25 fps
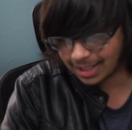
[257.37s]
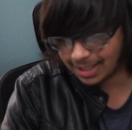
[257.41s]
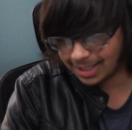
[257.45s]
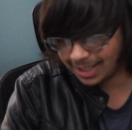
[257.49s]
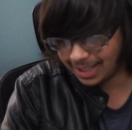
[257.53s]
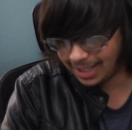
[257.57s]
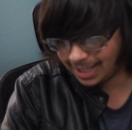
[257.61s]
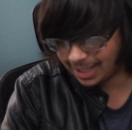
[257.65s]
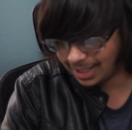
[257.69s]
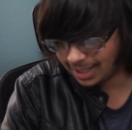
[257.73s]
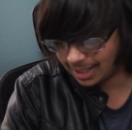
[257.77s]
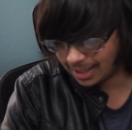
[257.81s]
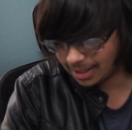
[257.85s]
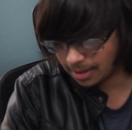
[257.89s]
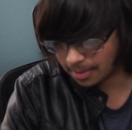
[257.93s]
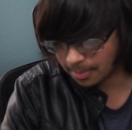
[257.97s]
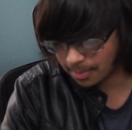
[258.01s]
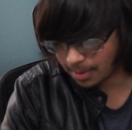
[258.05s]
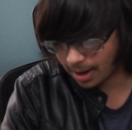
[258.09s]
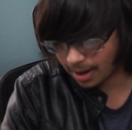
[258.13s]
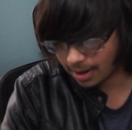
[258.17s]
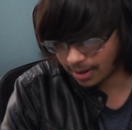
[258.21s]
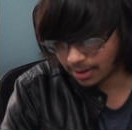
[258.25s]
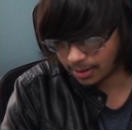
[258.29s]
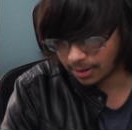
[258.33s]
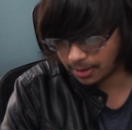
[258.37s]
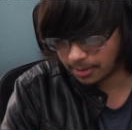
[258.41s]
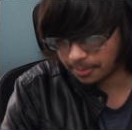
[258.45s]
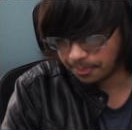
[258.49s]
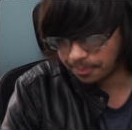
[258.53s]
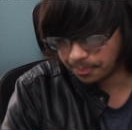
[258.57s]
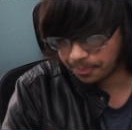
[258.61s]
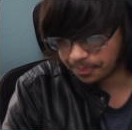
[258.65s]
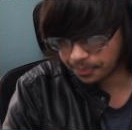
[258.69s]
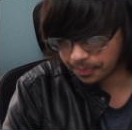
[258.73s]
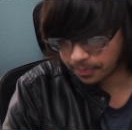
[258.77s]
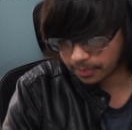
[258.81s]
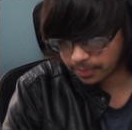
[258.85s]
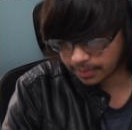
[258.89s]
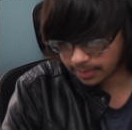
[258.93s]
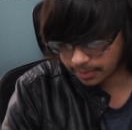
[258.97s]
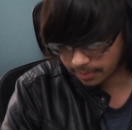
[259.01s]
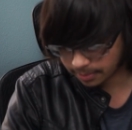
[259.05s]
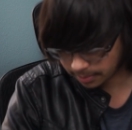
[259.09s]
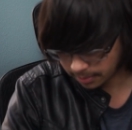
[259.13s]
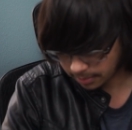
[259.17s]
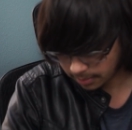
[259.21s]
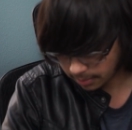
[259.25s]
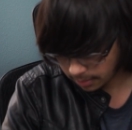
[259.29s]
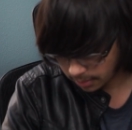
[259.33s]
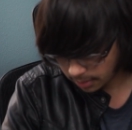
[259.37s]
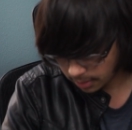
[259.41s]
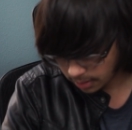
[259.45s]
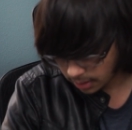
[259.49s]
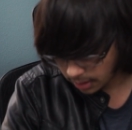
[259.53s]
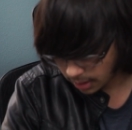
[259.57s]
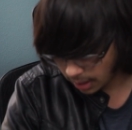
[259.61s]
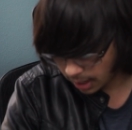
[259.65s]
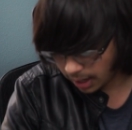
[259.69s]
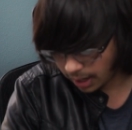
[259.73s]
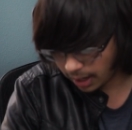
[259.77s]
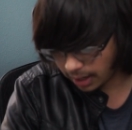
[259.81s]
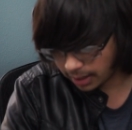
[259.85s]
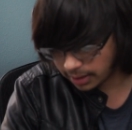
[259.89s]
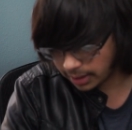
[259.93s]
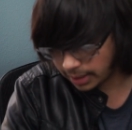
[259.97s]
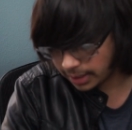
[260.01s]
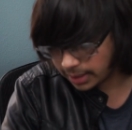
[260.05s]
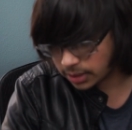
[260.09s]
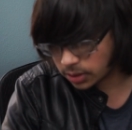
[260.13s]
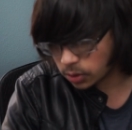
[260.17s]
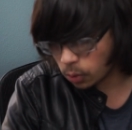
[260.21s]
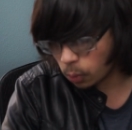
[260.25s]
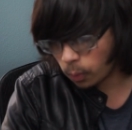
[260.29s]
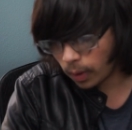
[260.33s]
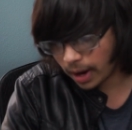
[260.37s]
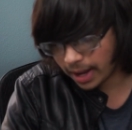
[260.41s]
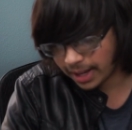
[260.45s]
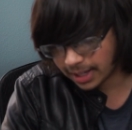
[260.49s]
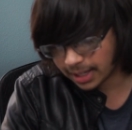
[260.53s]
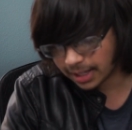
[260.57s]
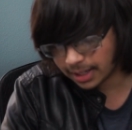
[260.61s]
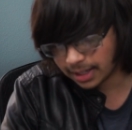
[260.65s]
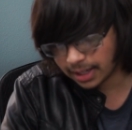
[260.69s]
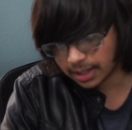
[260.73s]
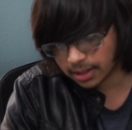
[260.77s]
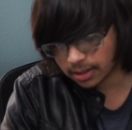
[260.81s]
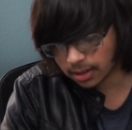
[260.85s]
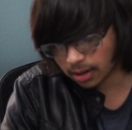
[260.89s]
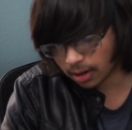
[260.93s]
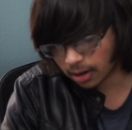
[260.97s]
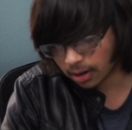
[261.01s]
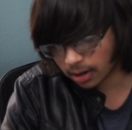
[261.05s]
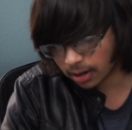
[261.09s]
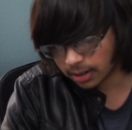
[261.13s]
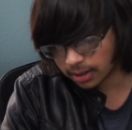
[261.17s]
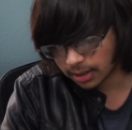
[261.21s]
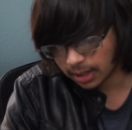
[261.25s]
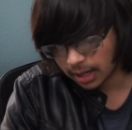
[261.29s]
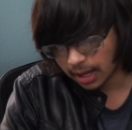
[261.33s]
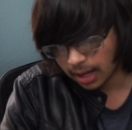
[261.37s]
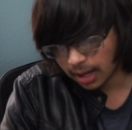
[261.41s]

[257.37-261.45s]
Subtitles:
clean and modern. Link's Awakening art.